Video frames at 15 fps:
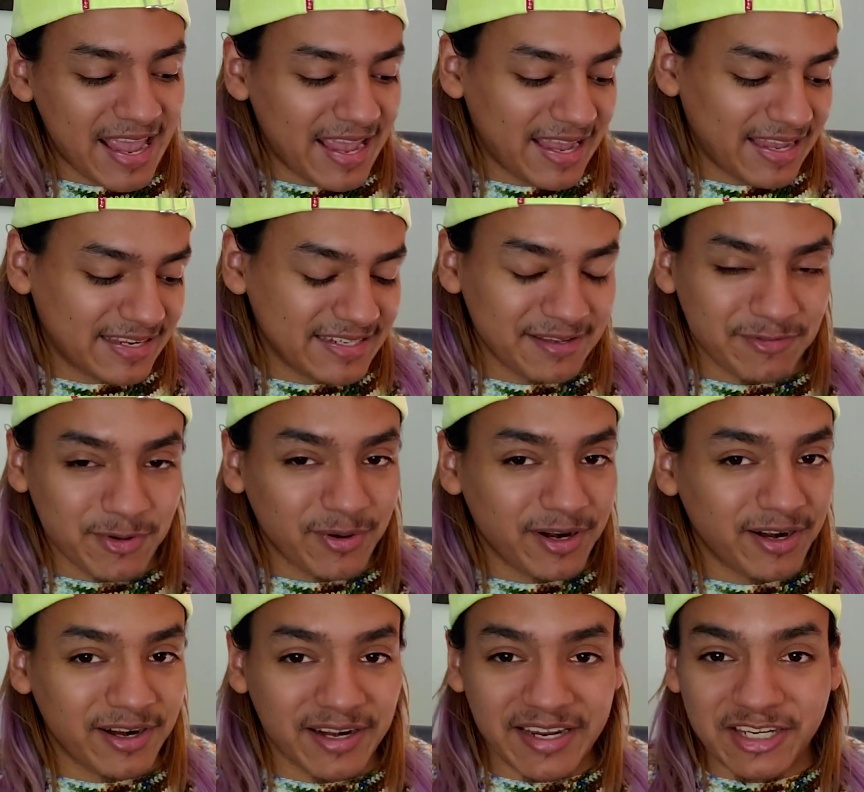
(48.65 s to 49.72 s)
And if you
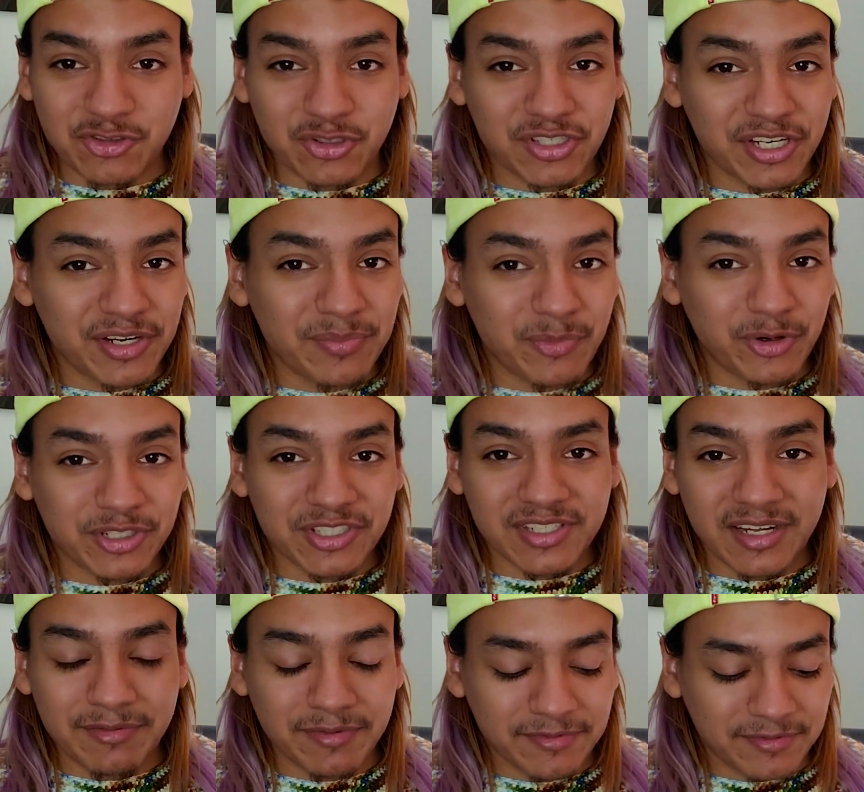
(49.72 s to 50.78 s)
are interested in more
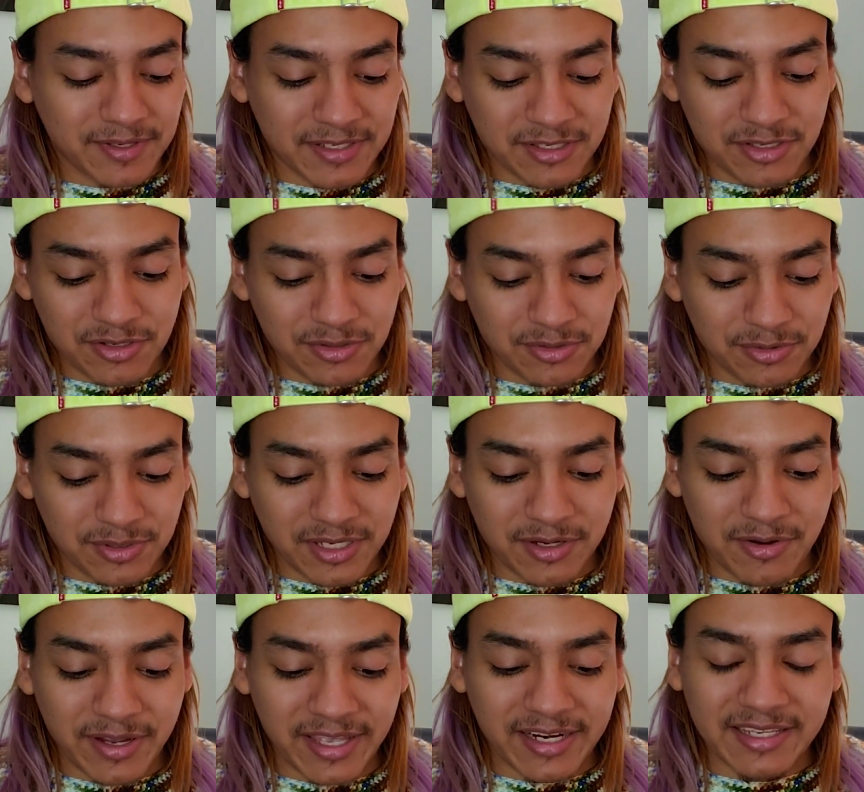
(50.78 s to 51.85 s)
stuff, you can
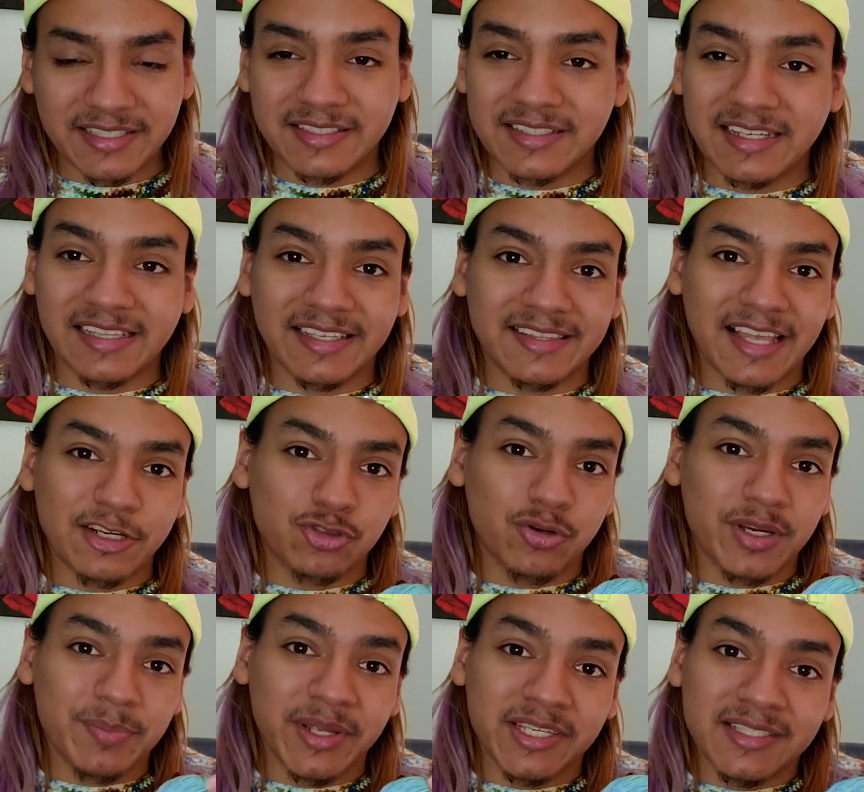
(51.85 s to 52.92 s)
go ahead and click that
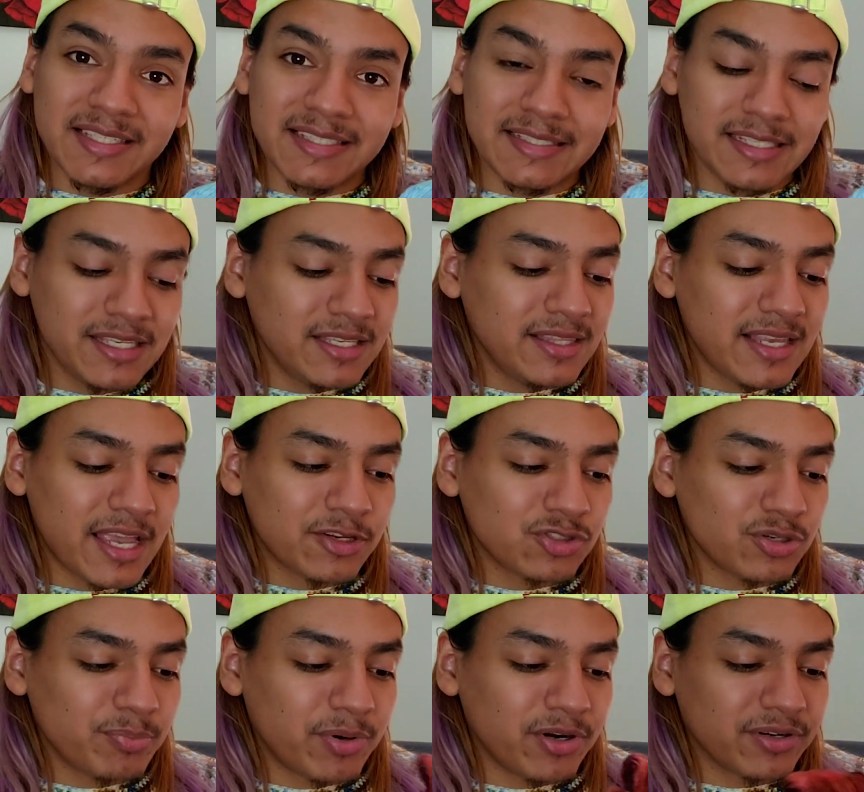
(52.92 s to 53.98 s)
join button to see the
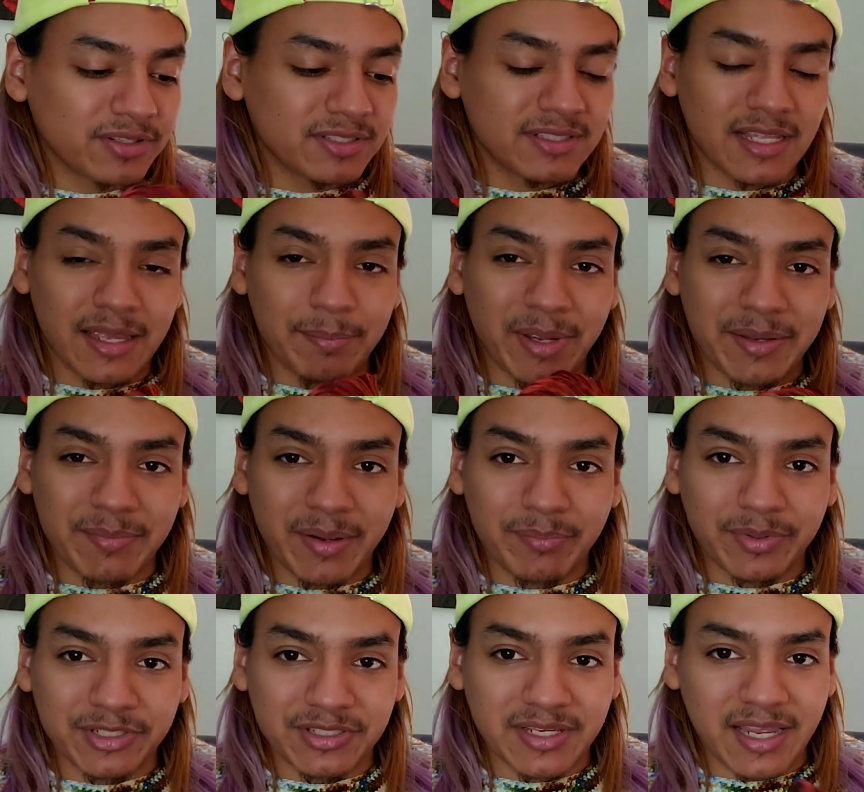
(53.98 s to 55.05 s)
extra perks that my
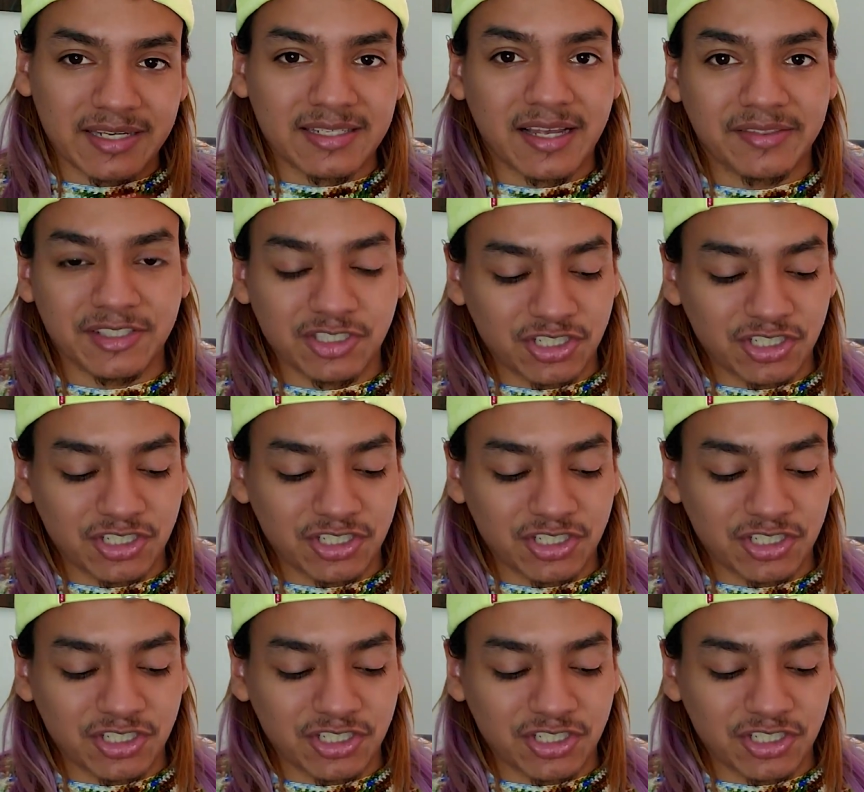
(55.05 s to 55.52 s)
members get on this